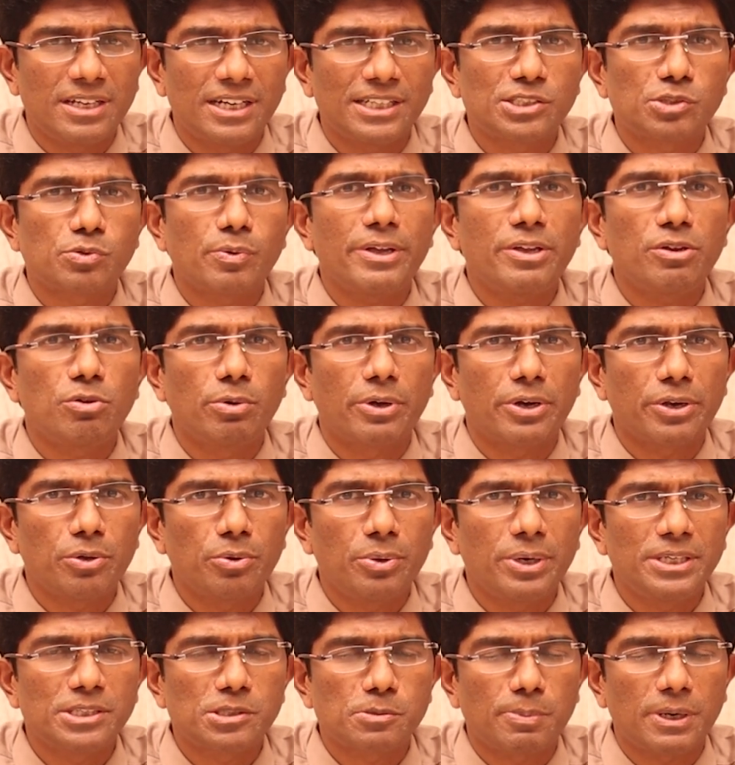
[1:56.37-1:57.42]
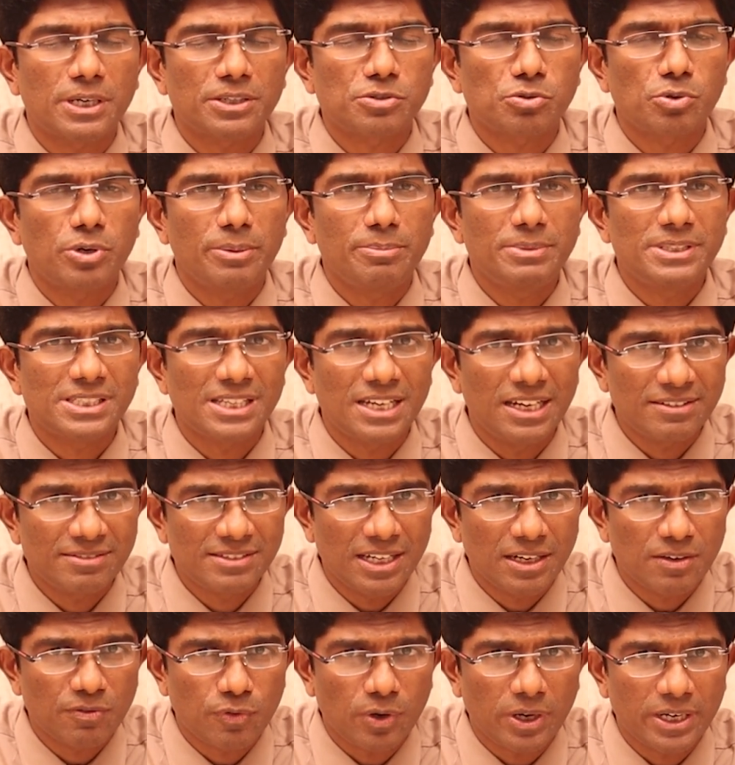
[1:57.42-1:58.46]
That's why your urine spot sodium is less
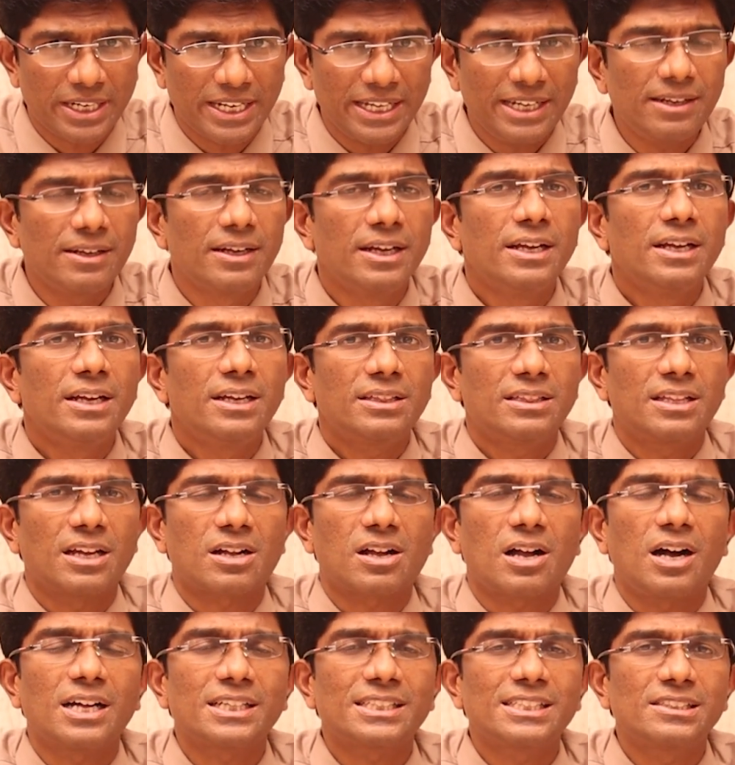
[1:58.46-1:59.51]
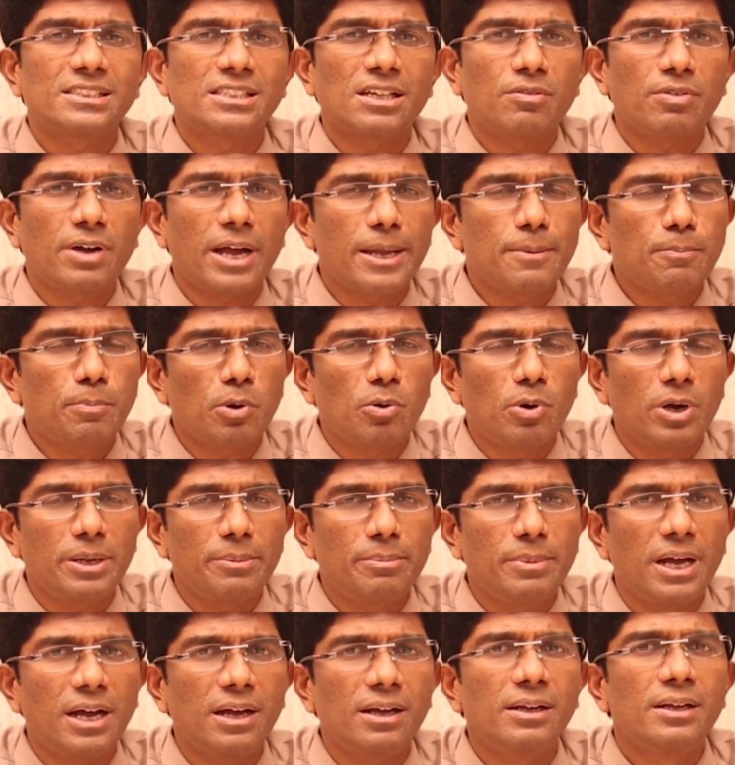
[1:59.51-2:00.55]
than 40. The causes of
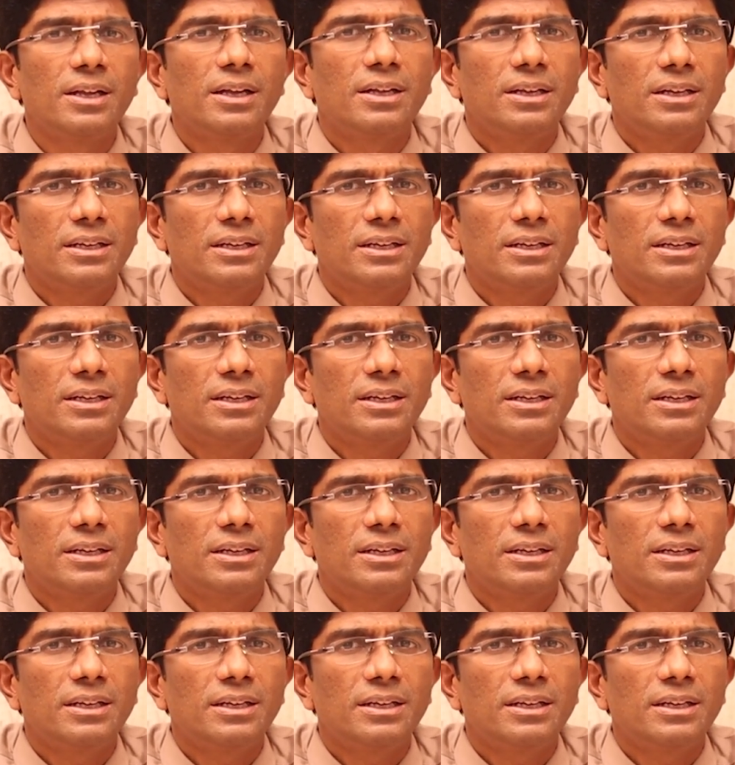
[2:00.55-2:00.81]
hypovolemia,